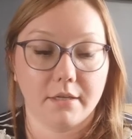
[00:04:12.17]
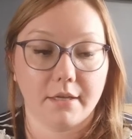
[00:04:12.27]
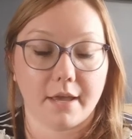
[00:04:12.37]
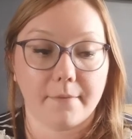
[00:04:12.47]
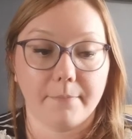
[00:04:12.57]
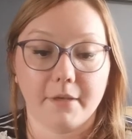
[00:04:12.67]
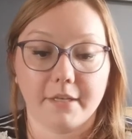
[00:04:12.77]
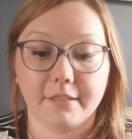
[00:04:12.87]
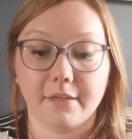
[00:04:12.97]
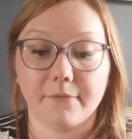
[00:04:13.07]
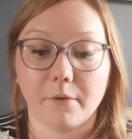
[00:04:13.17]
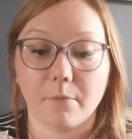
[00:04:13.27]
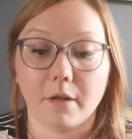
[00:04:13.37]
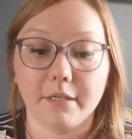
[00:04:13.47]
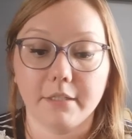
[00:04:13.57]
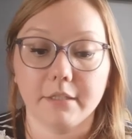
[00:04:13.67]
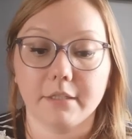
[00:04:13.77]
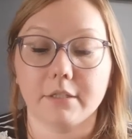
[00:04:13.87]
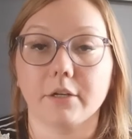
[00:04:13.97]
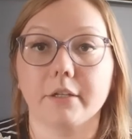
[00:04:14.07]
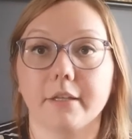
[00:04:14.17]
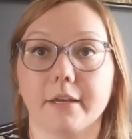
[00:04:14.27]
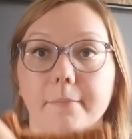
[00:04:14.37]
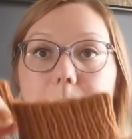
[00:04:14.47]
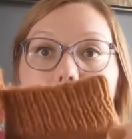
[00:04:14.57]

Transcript: yeah, because if I wanted to start them